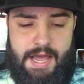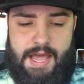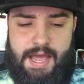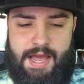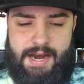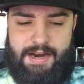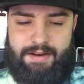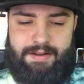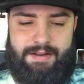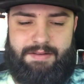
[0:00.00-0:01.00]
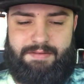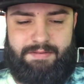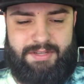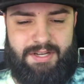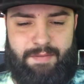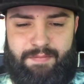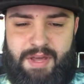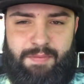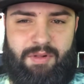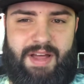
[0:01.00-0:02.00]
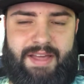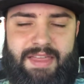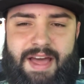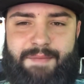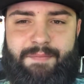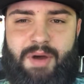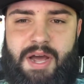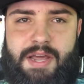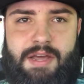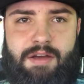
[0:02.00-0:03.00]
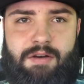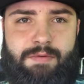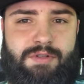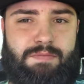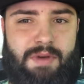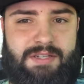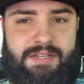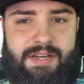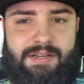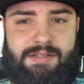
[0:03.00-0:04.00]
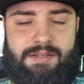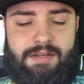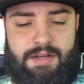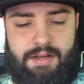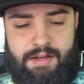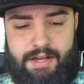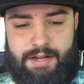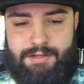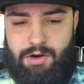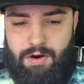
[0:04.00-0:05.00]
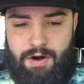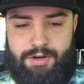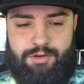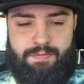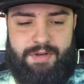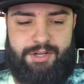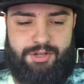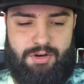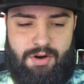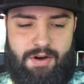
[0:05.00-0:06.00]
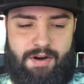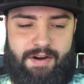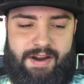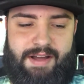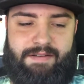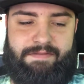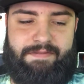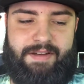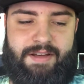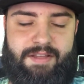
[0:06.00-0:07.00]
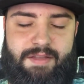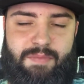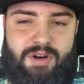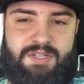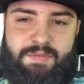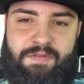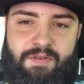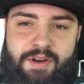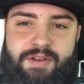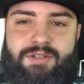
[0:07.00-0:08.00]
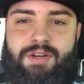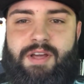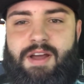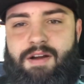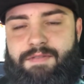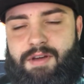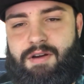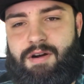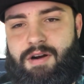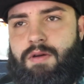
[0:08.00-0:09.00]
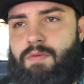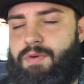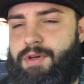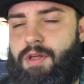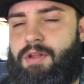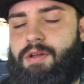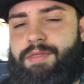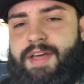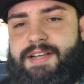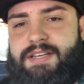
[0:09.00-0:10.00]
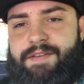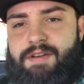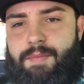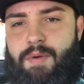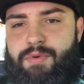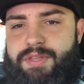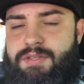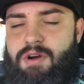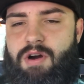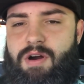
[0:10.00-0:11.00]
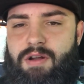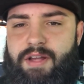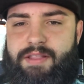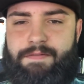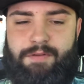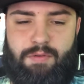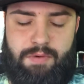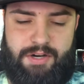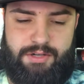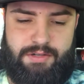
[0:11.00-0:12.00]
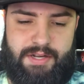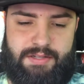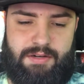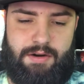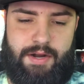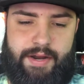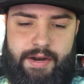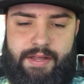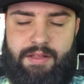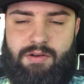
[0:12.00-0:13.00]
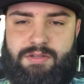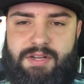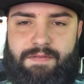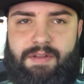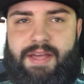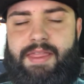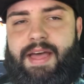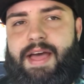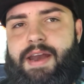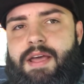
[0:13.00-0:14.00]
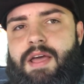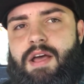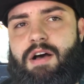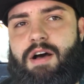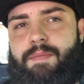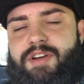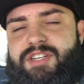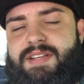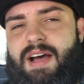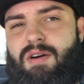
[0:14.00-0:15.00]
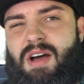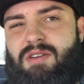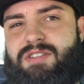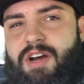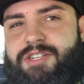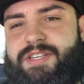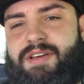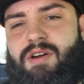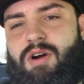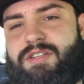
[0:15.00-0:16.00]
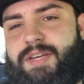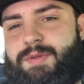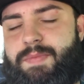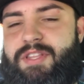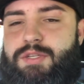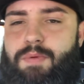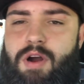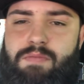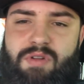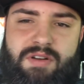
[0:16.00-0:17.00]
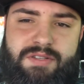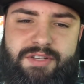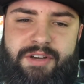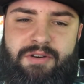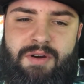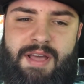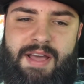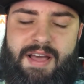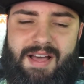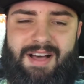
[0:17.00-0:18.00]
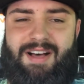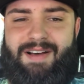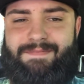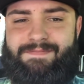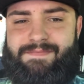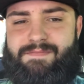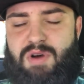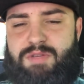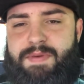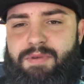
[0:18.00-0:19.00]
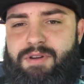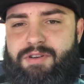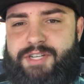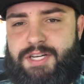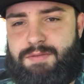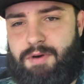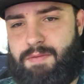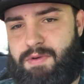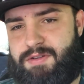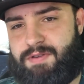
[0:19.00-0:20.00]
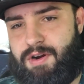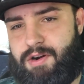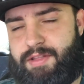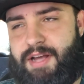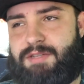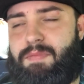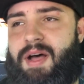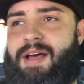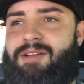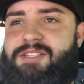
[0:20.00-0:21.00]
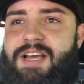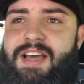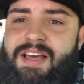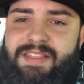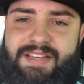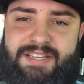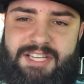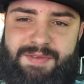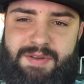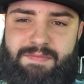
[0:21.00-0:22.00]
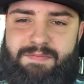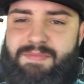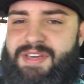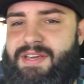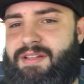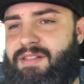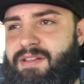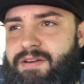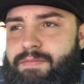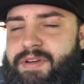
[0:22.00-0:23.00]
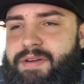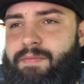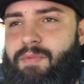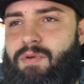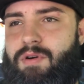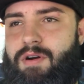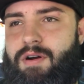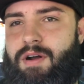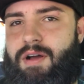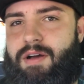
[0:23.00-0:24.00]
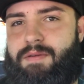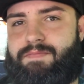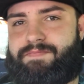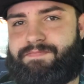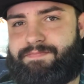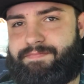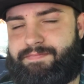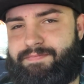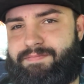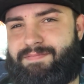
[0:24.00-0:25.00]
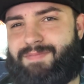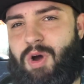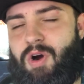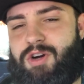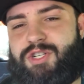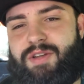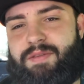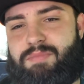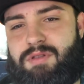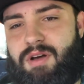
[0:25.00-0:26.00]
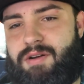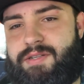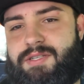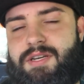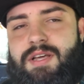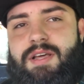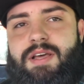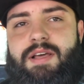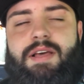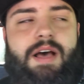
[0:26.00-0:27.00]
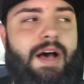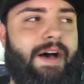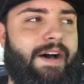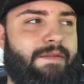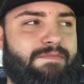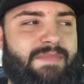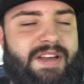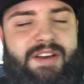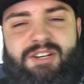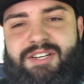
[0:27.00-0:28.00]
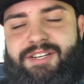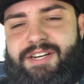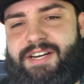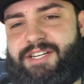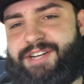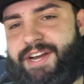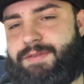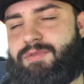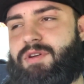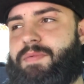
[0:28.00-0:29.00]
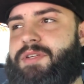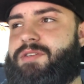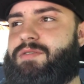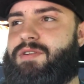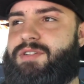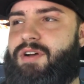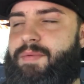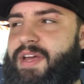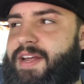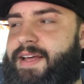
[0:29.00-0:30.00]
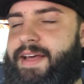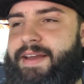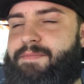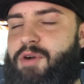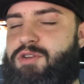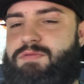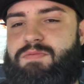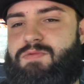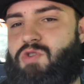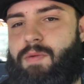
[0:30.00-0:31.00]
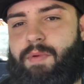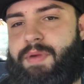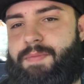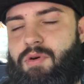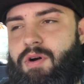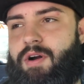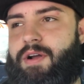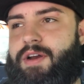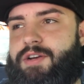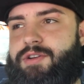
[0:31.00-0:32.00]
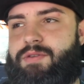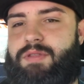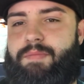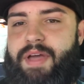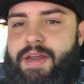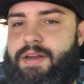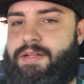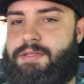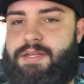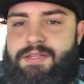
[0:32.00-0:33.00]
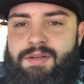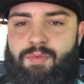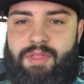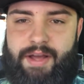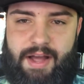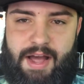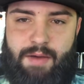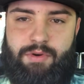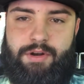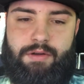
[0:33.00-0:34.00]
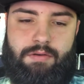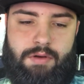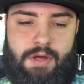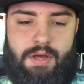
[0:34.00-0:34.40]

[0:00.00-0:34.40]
And some people like that buy Ecoboost Mustangs, and it's hard to be sure if the person before you took care of the car. With all the little things that have come up with this car, like the fuel pressure sensor and little stuff like that, and just how touchy the car seems to be. The spark plugs too. Most don't change spark plugs for 100,000 miles. These seem to be a little bit more harsh on the plugs. And you need to change them a little bit sooner. So I mean, most normal people aren't going to do the maintenance that someone like I would do,